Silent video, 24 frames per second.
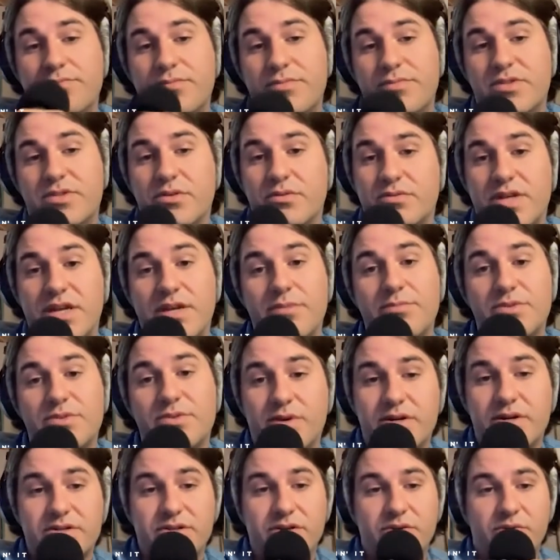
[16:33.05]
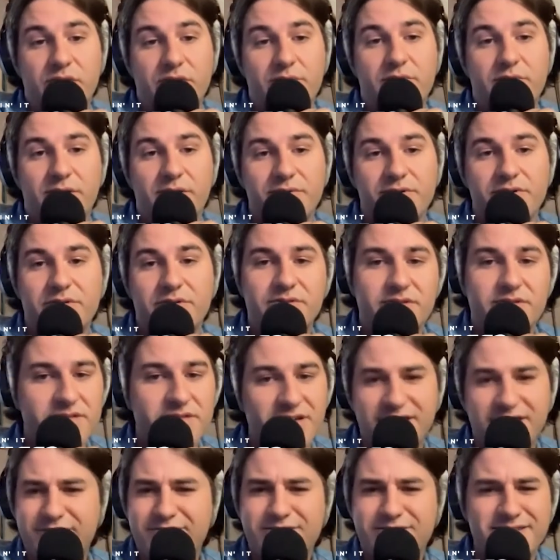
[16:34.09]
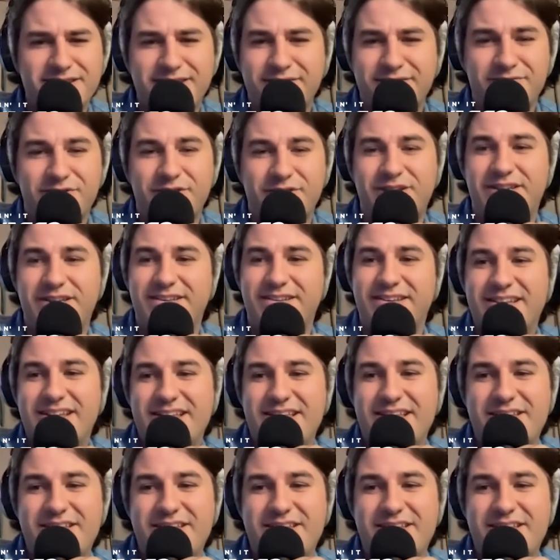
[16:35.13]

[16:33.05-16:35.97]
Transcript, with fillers: So tapes were actually quite popular at the time. It was like a funny.